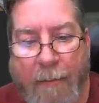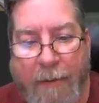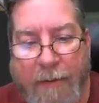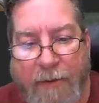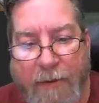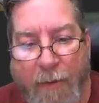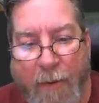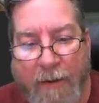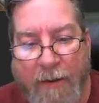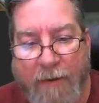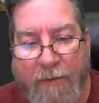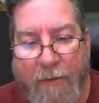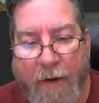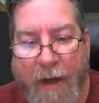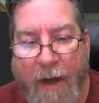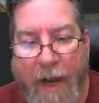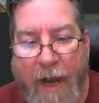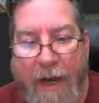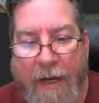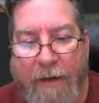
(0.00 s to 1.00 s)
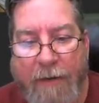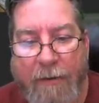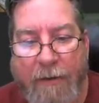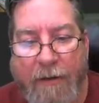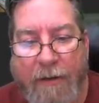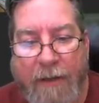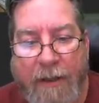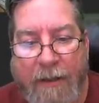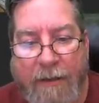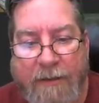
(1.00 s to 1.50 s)
you want to draw
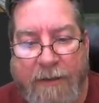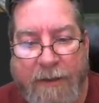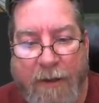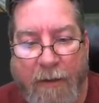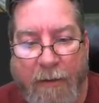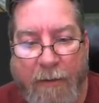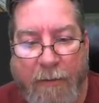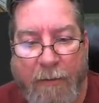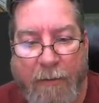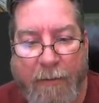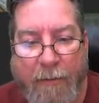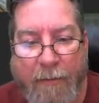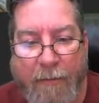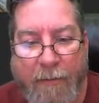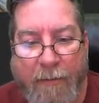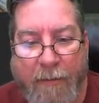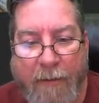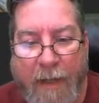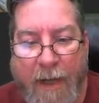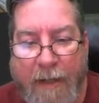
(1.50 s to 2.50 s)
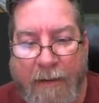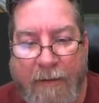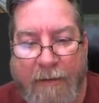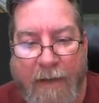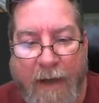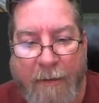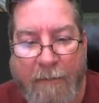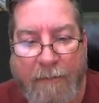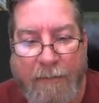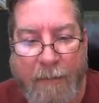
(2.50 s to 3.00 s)
accurately. And so a lot of
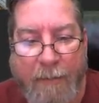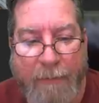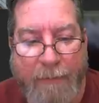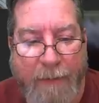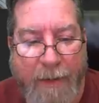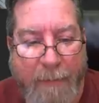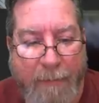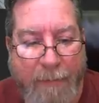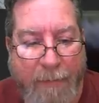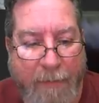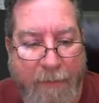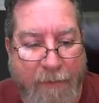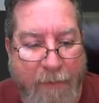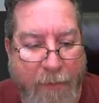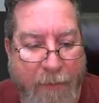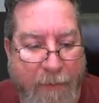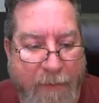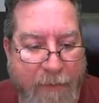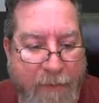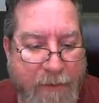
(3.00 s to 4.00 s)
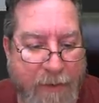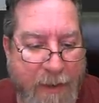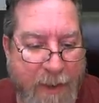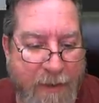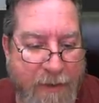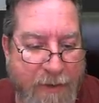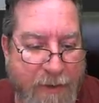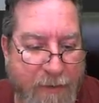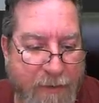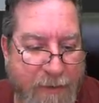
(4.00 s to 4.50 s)
times when people are doing their
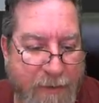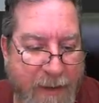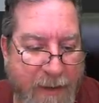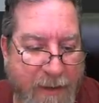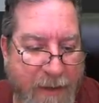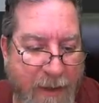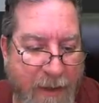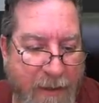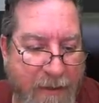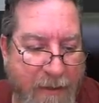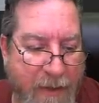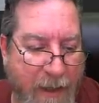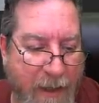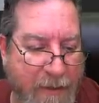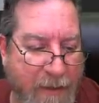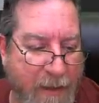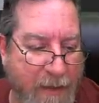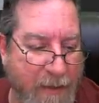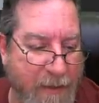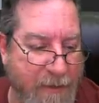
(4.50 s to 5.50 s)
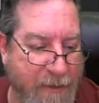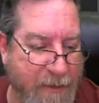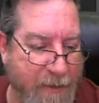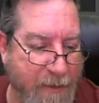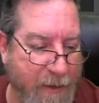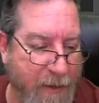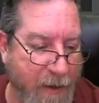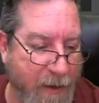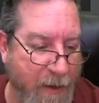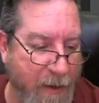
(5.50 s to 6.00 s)
gestures, they kind of take that as
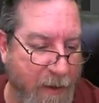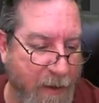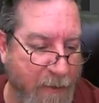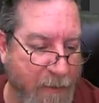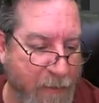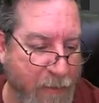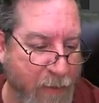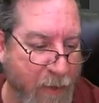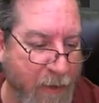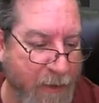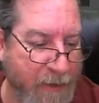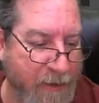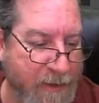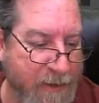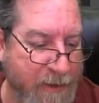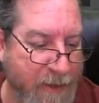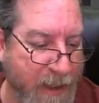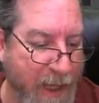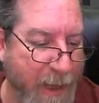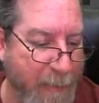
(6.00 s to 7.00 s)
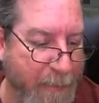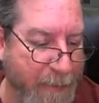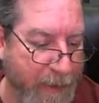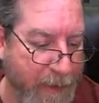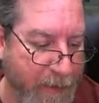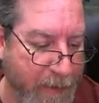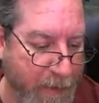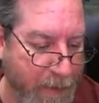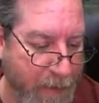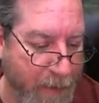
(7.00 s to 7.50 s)
drawing sloppy.
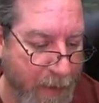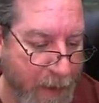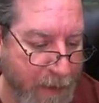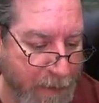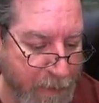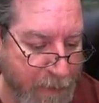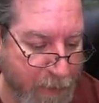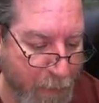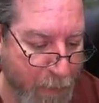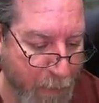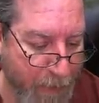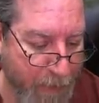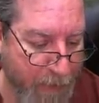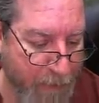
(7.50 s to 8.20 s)
And you don't want to